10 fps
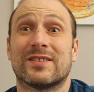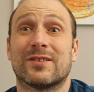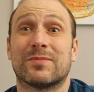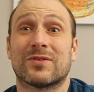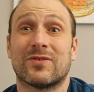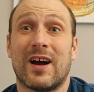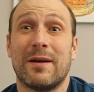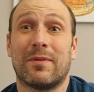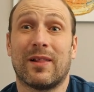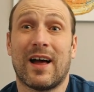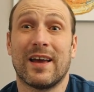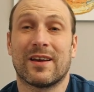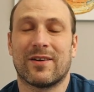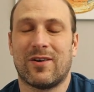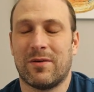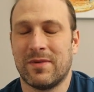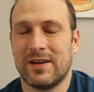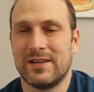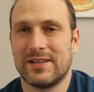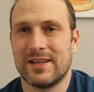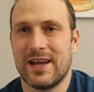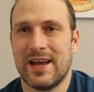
Subscribe, like, comment,